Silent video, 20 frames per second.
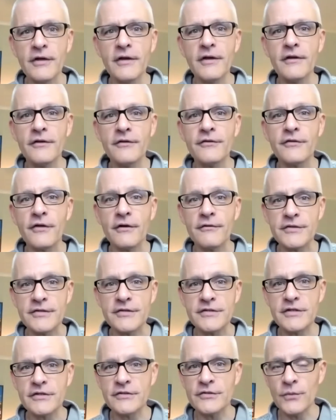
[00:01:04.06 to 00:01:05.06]

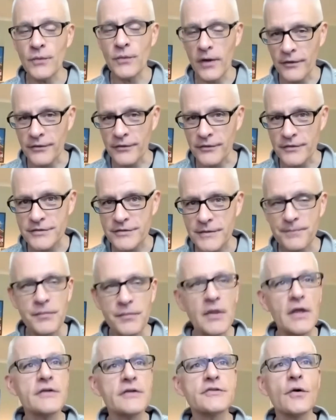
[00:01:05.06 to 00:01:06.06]
service to others.
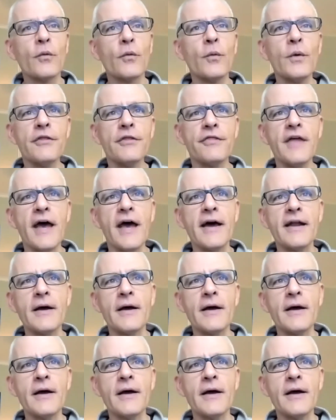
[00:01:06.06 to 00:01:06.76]
So with that,